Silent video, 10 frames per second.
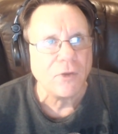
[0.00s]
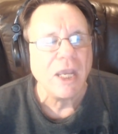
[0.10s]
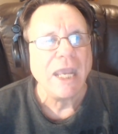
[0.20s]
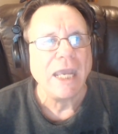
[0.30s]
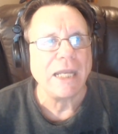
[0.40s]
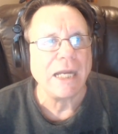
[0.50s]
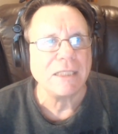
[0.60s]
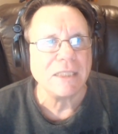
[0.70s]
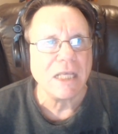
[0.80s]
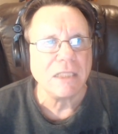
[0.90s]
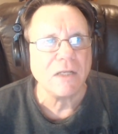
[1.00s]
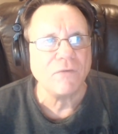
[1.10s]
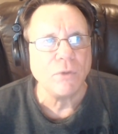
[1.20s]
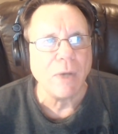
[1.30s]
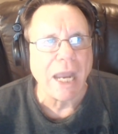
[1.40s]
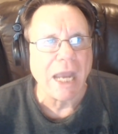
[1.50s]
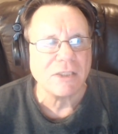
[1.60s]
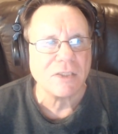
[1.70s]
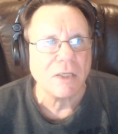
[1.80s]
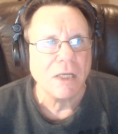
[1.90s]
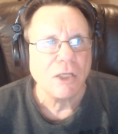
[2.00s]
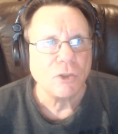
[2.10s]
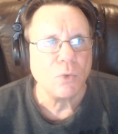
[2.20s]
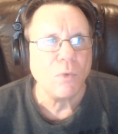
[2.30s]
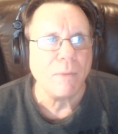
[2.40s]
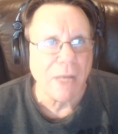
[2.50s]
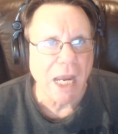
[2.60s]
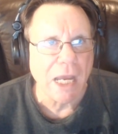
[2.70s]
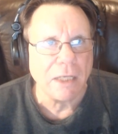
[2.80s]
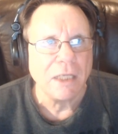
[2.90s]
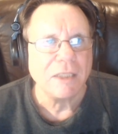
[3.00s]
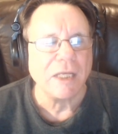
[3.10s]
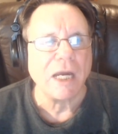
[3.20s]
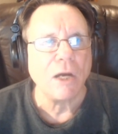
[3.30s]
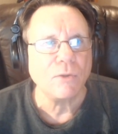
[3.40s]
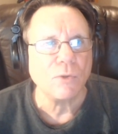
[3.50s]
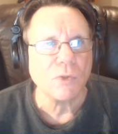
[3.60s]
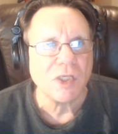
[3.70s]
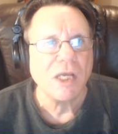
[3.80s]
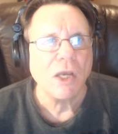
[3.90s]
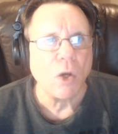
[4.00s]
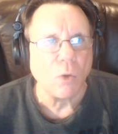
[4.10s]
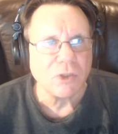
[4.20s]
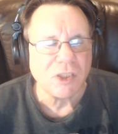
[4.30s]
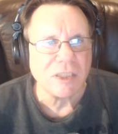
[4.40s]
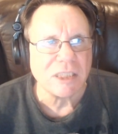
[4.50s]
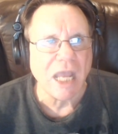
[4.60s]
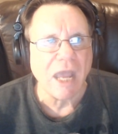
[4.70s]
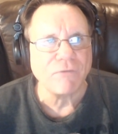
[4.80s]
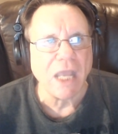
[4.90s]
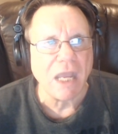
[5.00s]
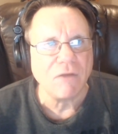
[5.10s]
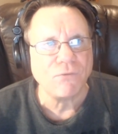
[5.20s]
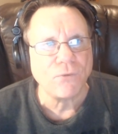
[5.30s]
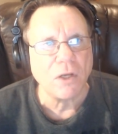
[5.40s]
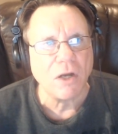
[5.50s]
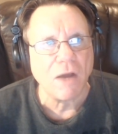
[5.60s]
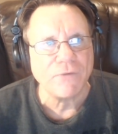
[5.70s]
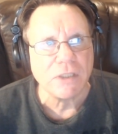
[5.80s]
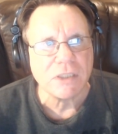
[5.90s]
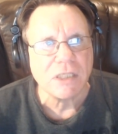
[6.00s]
and I think that if you asked to a man the Cardinals coaching staff and front office,